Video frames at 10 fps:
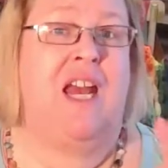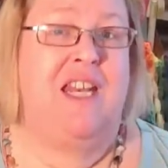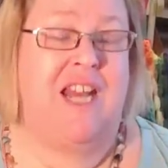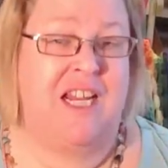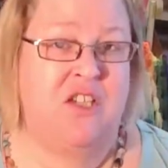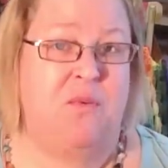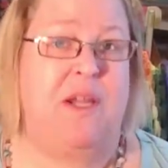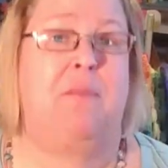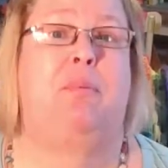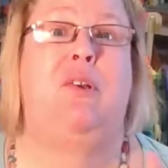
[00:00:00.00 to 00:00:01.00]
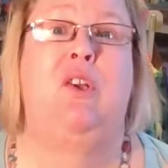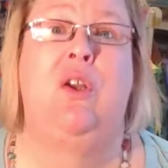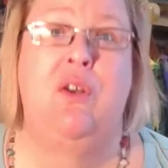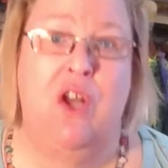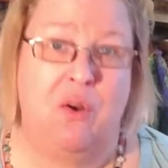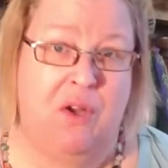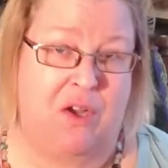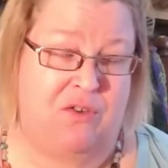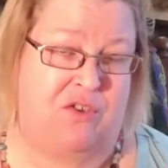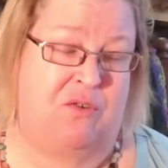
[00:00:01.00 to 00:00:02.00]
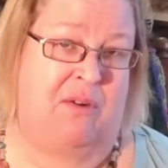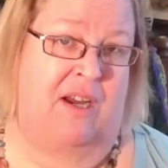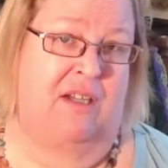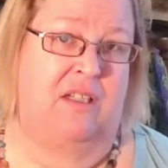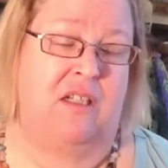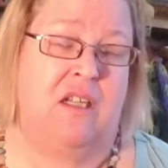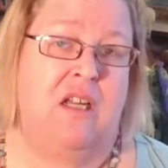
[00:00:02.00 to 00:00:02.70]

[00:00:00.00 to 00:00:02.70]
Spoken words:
Next week, Pluto goes direct.